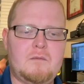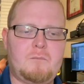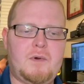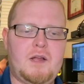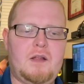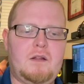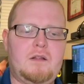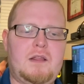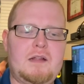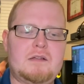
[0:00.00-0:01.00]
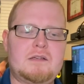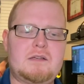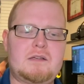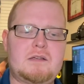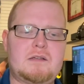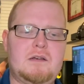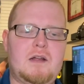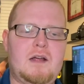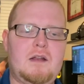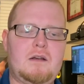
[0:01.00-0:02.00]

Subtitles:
but that's not...